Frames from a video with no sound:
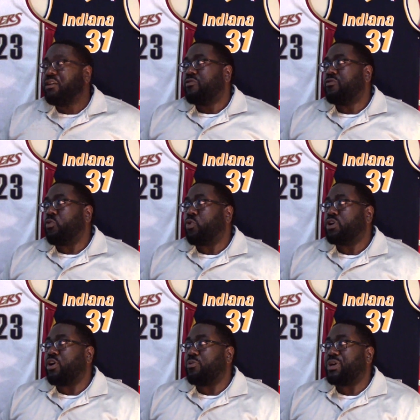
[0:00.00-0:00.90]
for
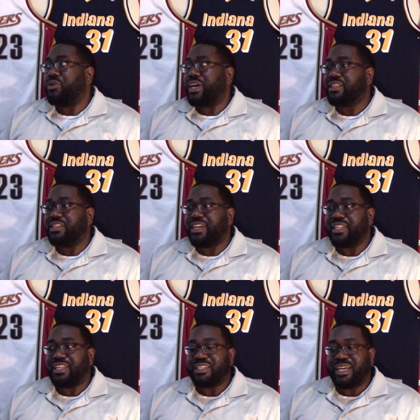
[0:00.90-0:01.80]
Carmelo Anthony, I
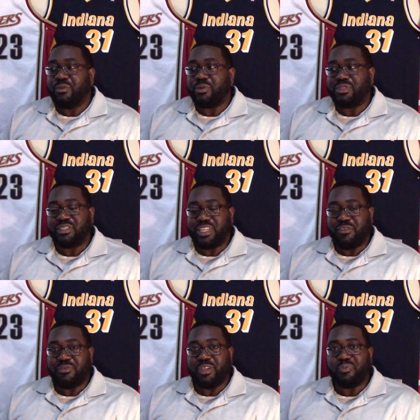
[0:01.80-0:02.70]
think that would
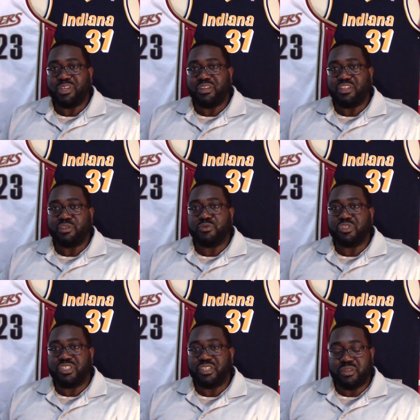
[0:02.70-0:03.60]
definitely be a
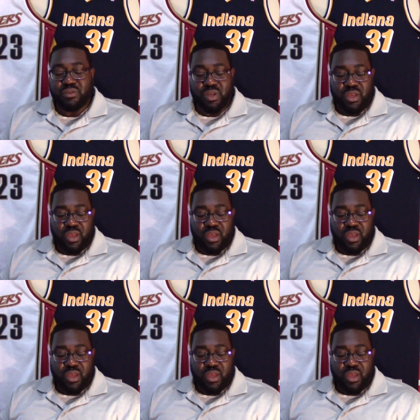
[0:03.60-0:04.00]
huge deal.